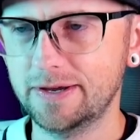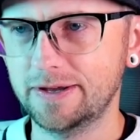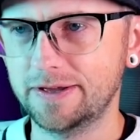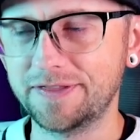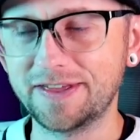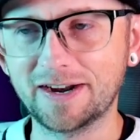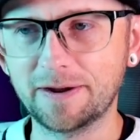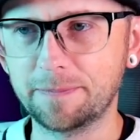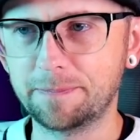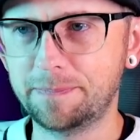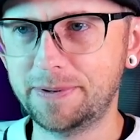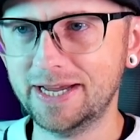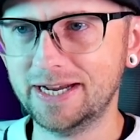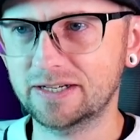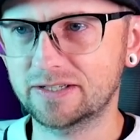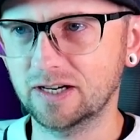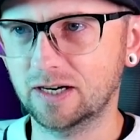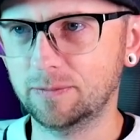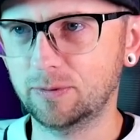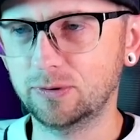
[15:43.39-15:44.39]
and then a
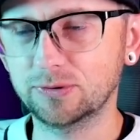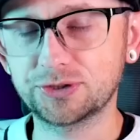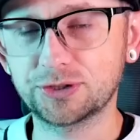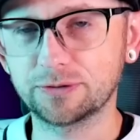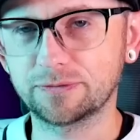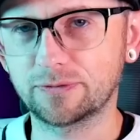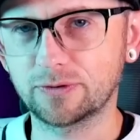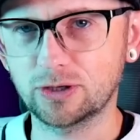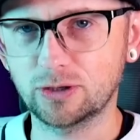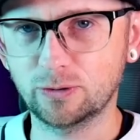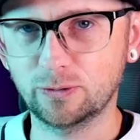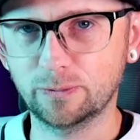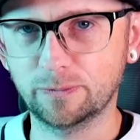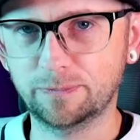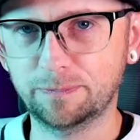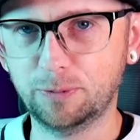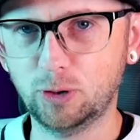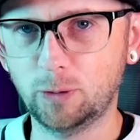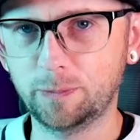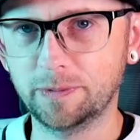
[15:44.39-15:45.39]
big double, so for you
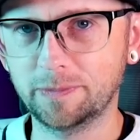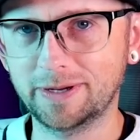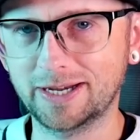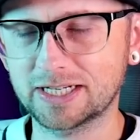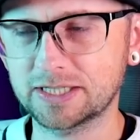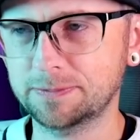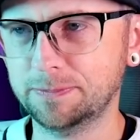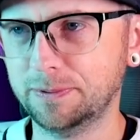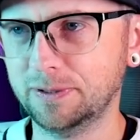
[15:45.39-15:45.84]
Pulp MX